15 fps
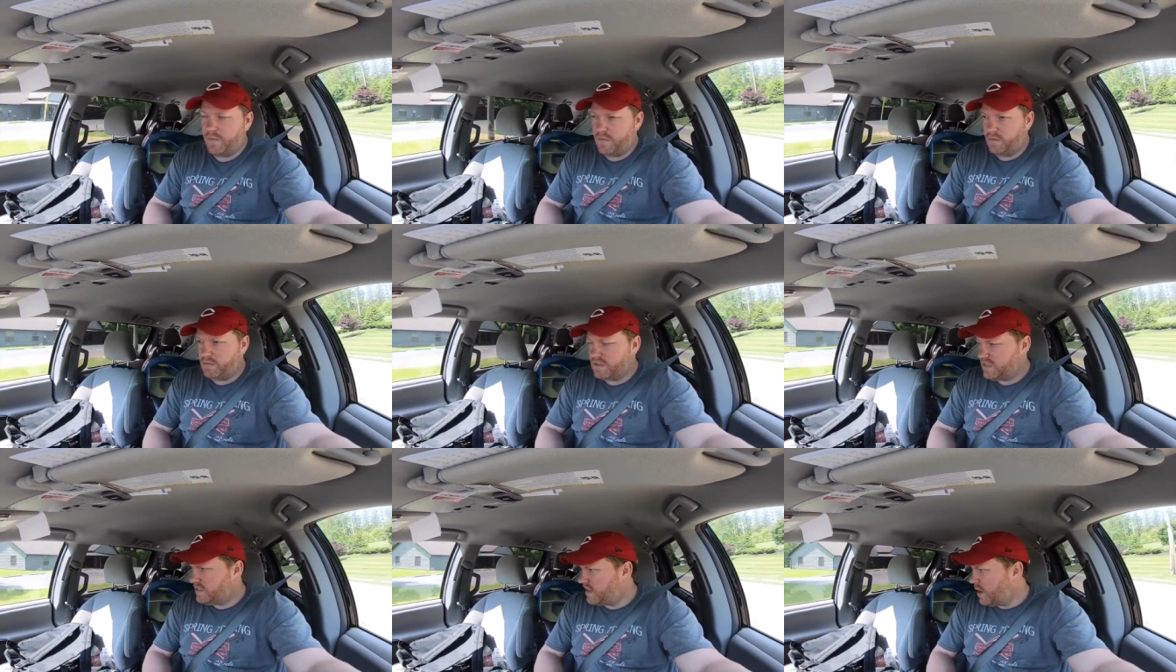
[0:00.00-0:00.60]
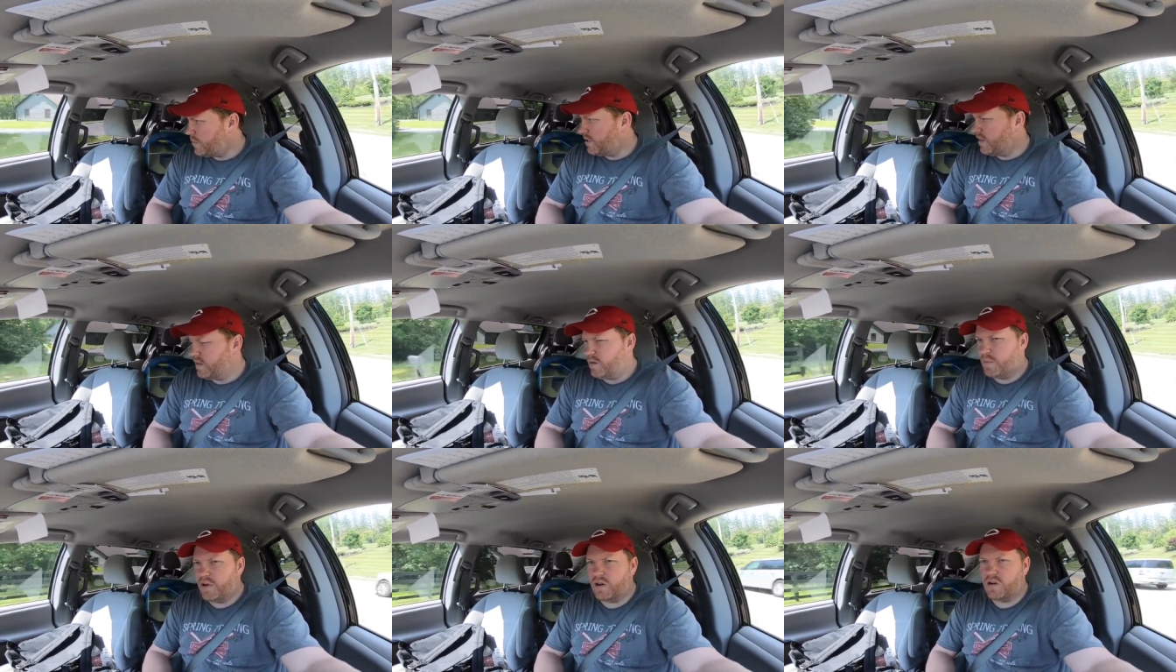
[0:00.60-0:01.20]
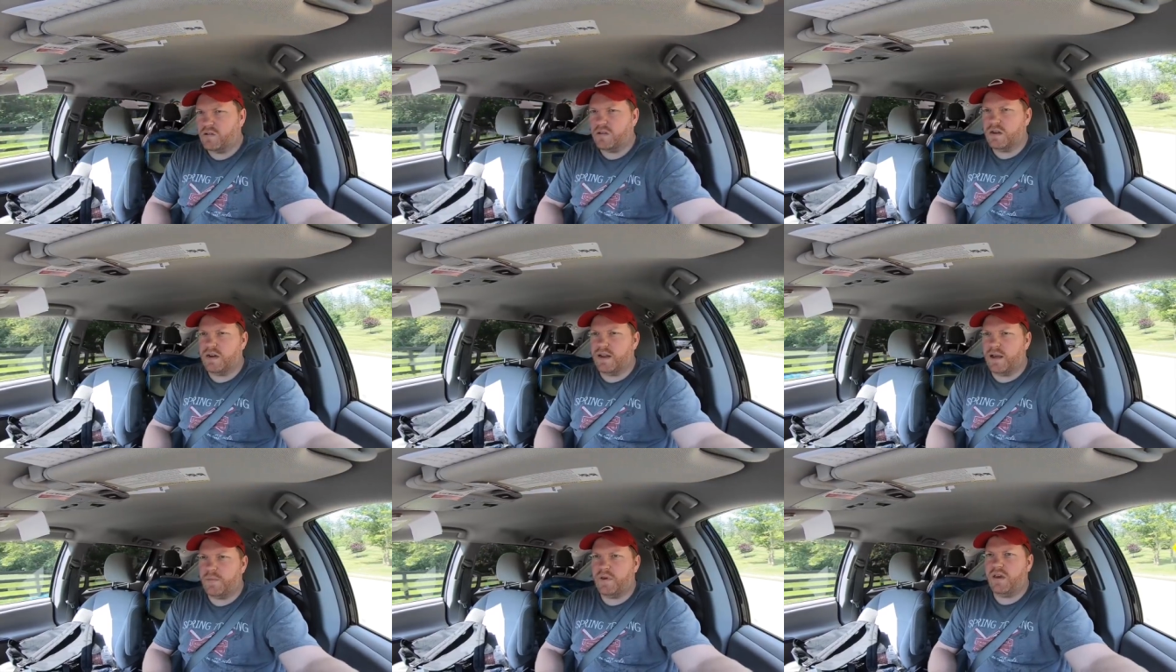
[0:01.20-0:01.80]
I'm stopping a little bit early
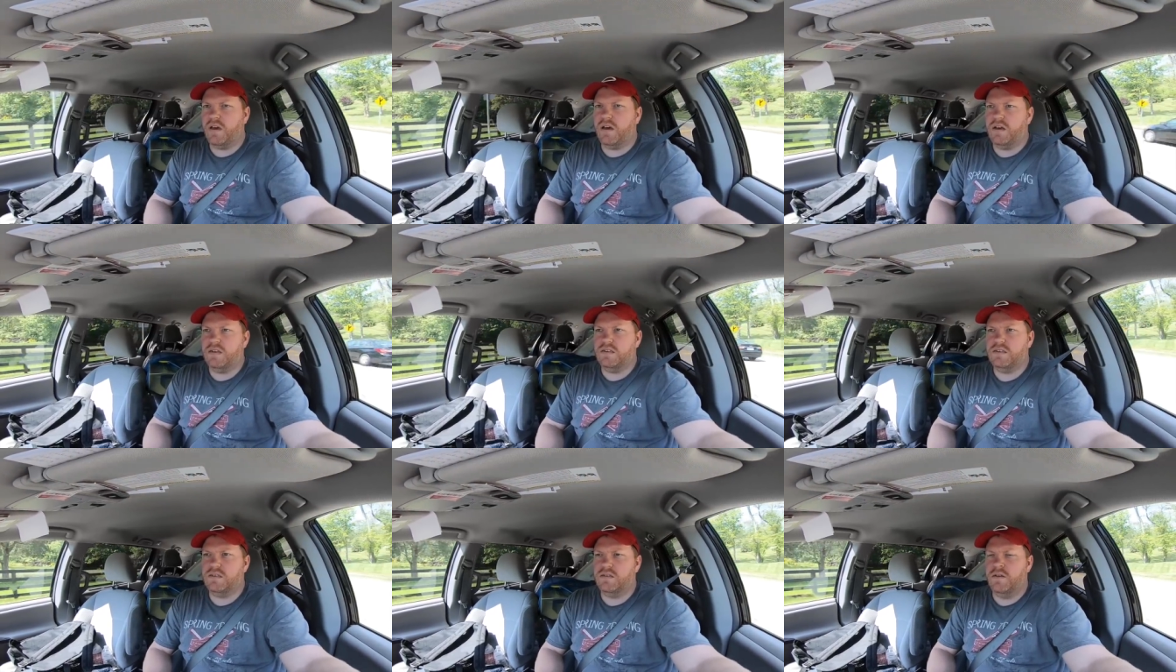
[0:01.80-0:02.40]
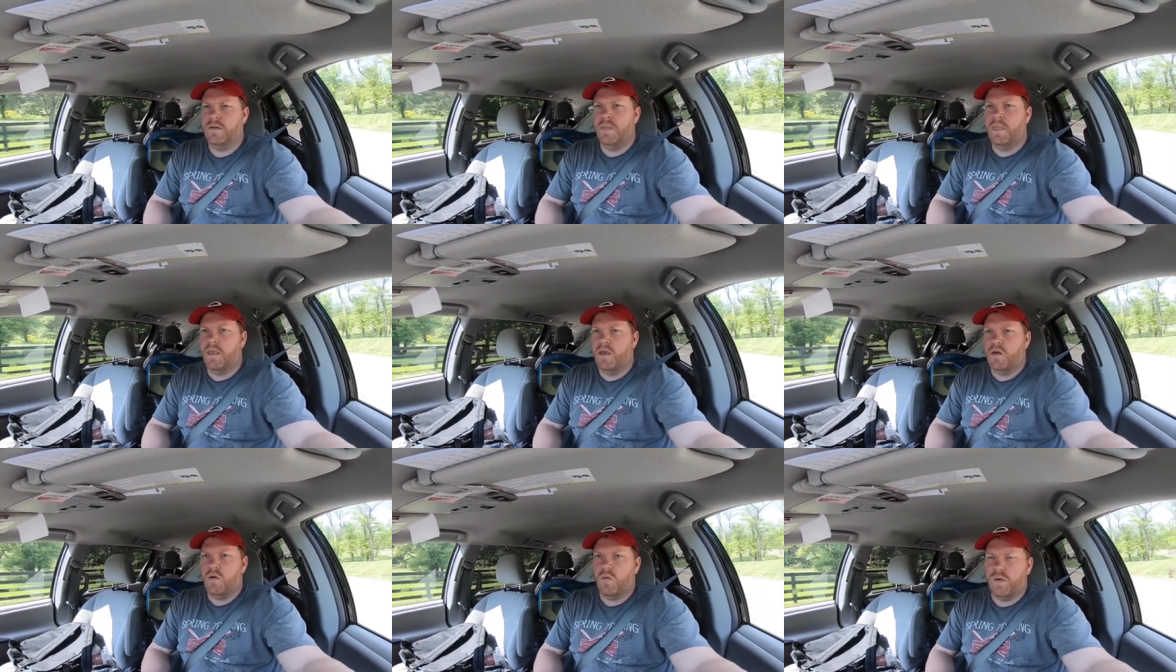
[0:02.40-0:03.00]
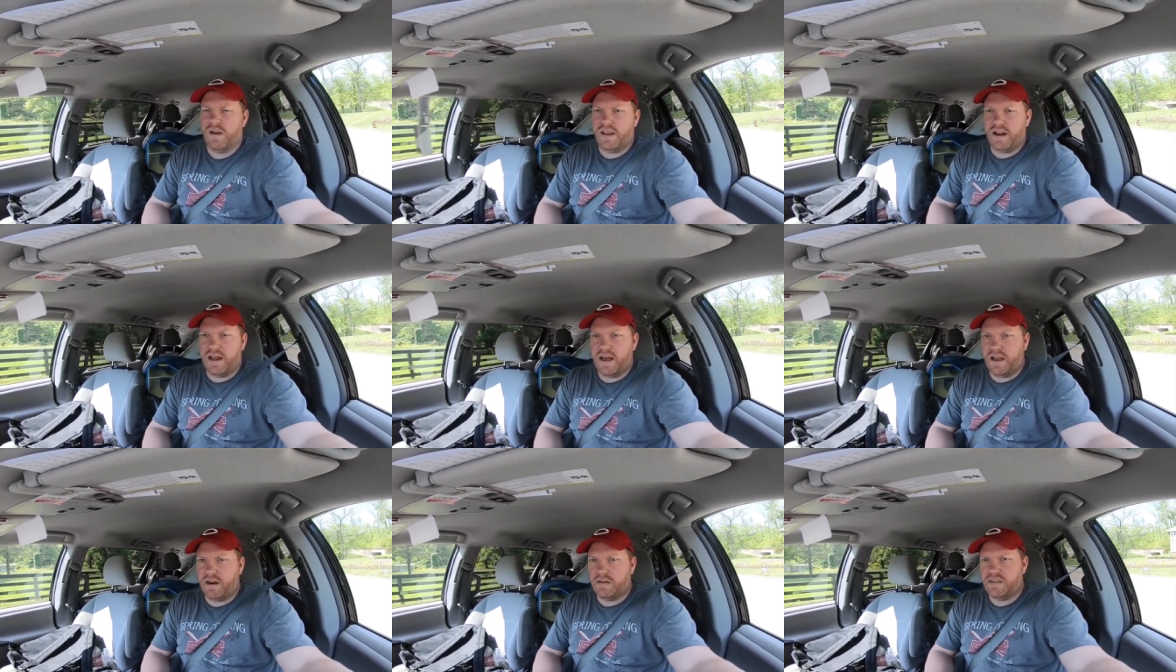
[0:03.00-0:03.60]
today because Whitney and
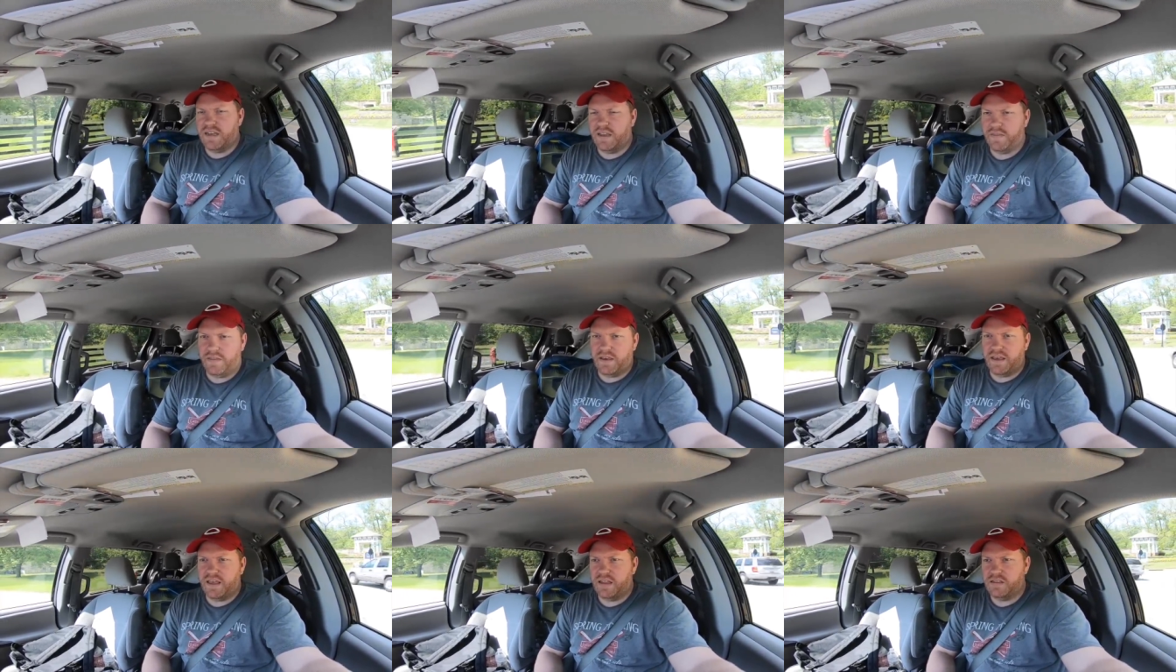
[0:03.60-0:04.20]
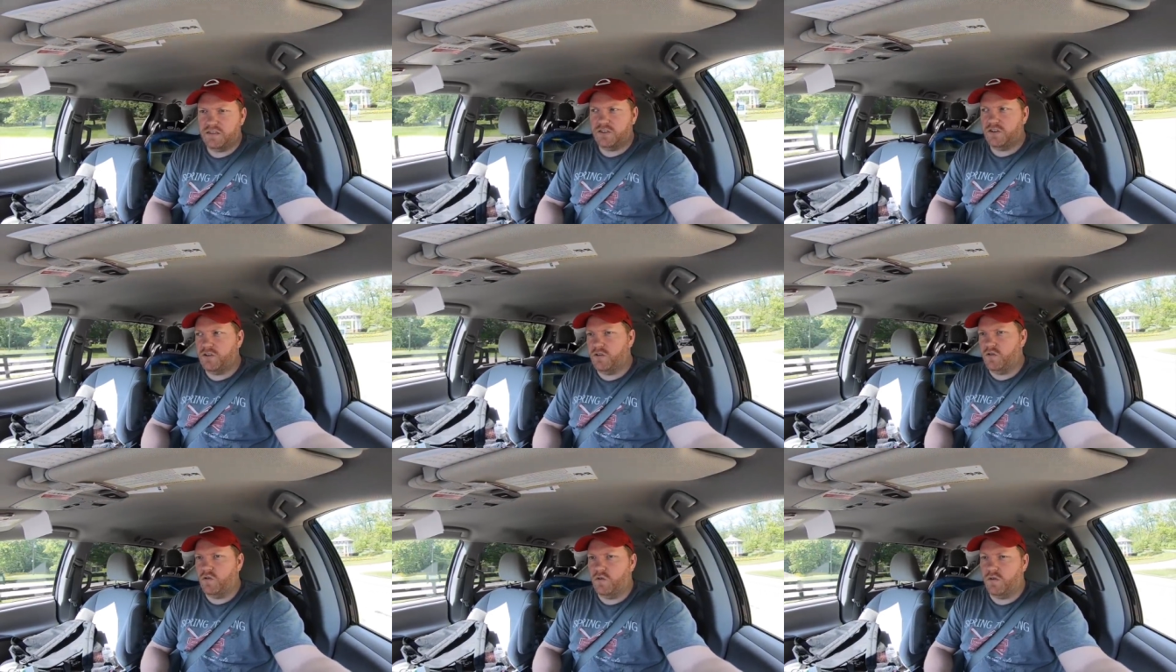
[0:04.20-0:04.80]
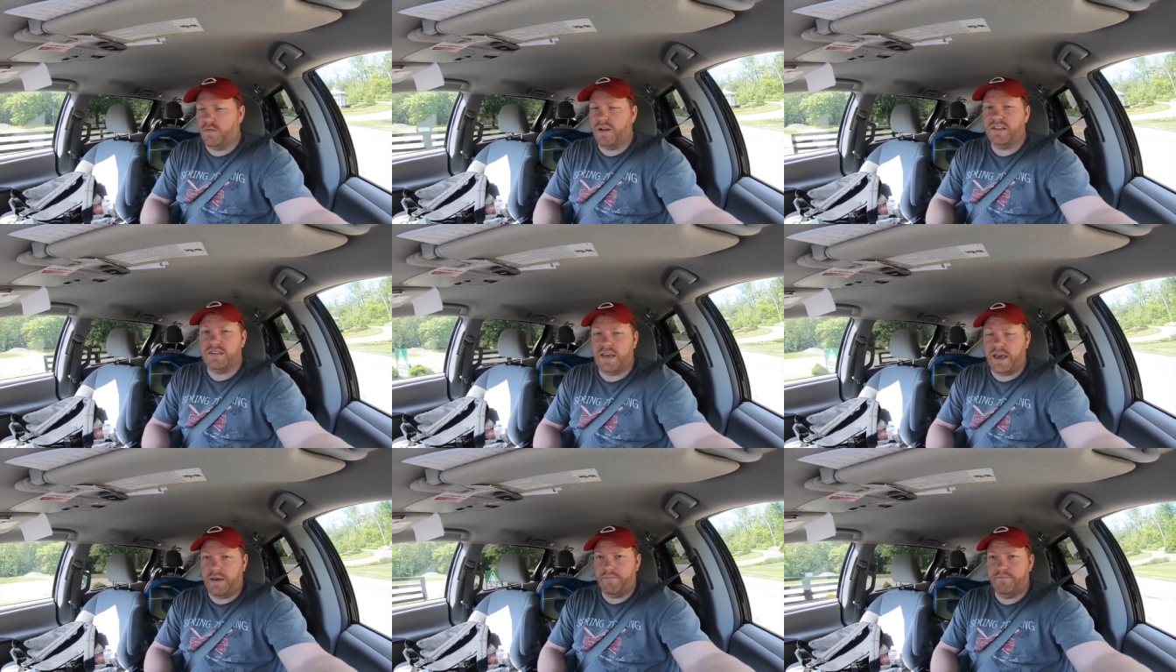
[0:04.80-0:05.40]
I are taking the kids to the
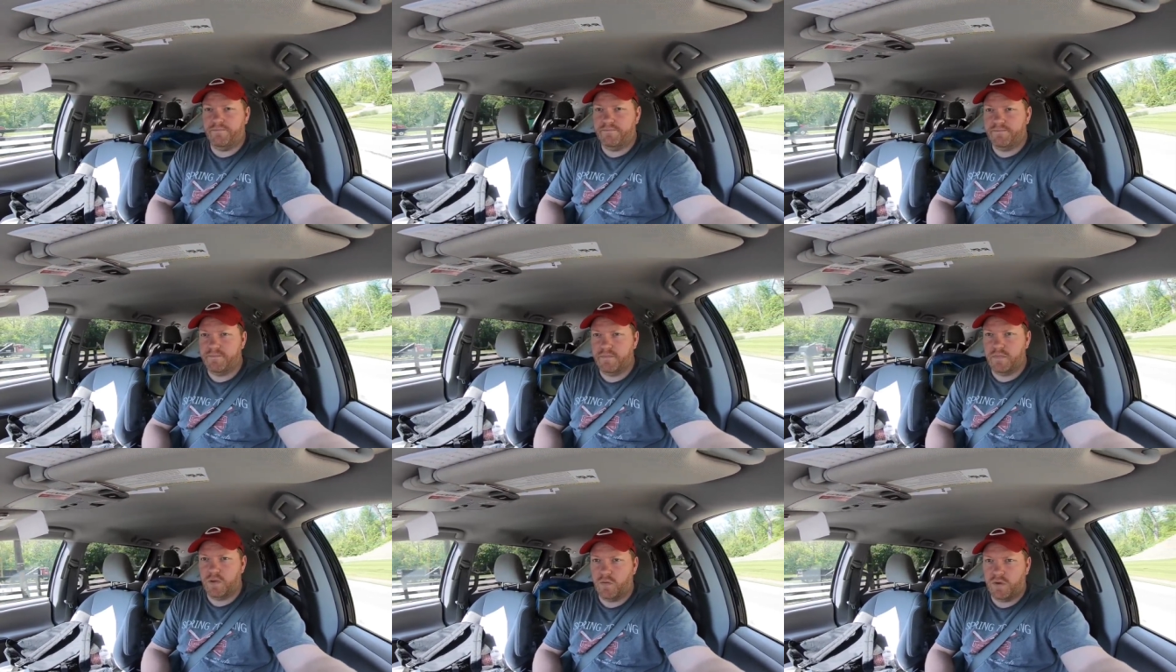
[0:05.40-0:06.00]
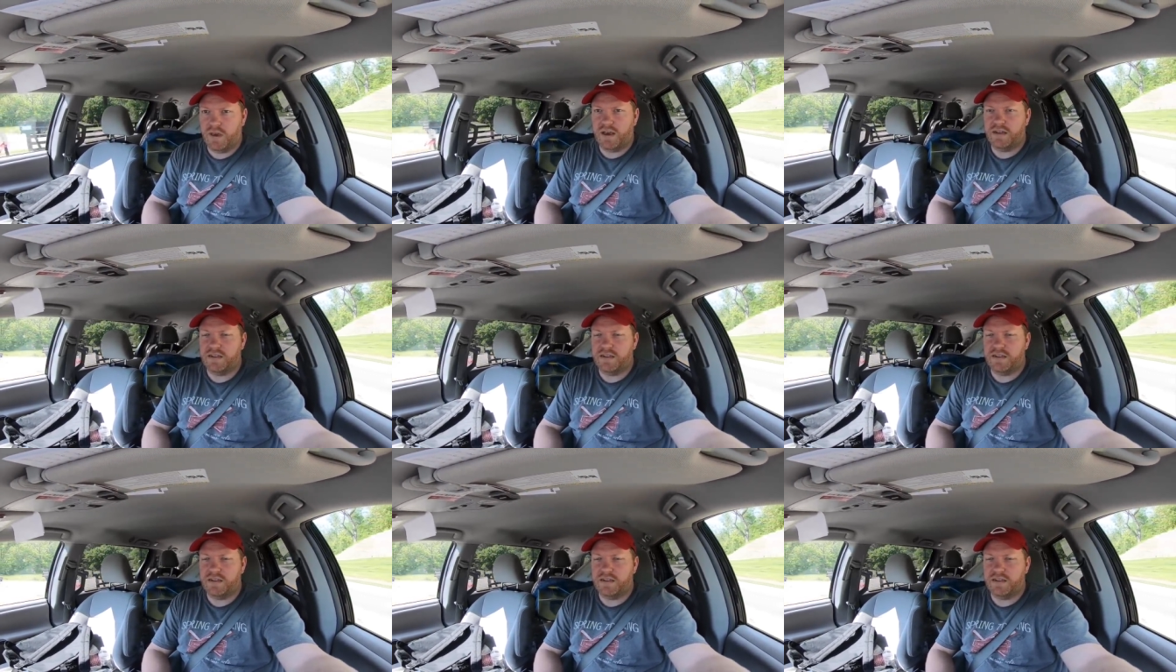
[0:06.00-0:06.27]
Reds game next